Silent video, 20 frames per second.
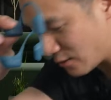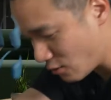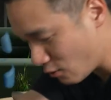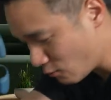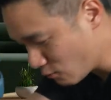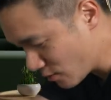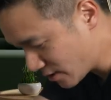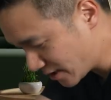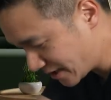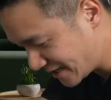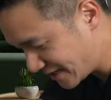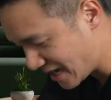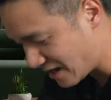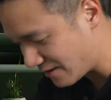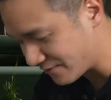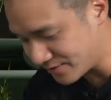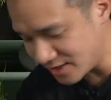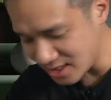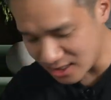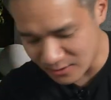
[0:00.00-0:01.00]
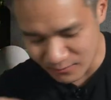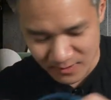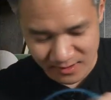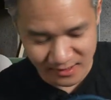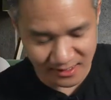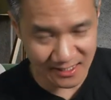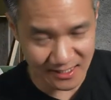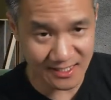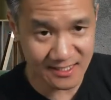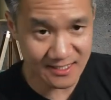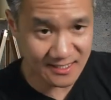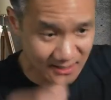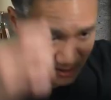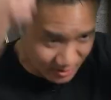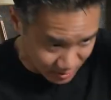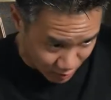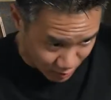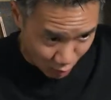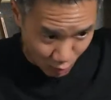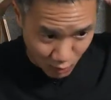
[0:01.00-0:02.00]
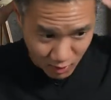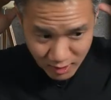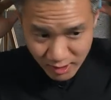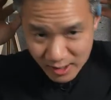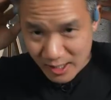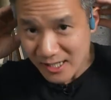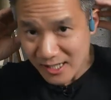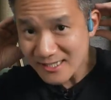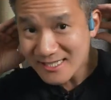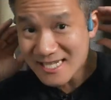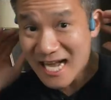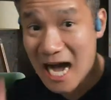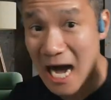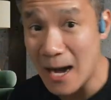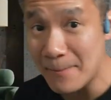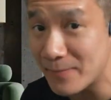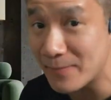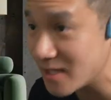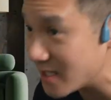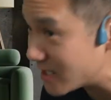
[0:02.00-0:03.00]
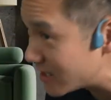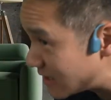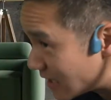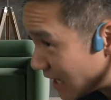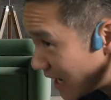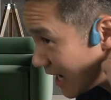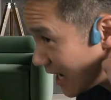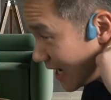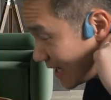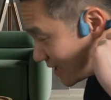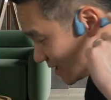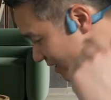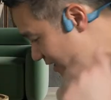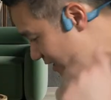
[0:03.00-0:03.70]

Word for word: go working out. This one is your top of the line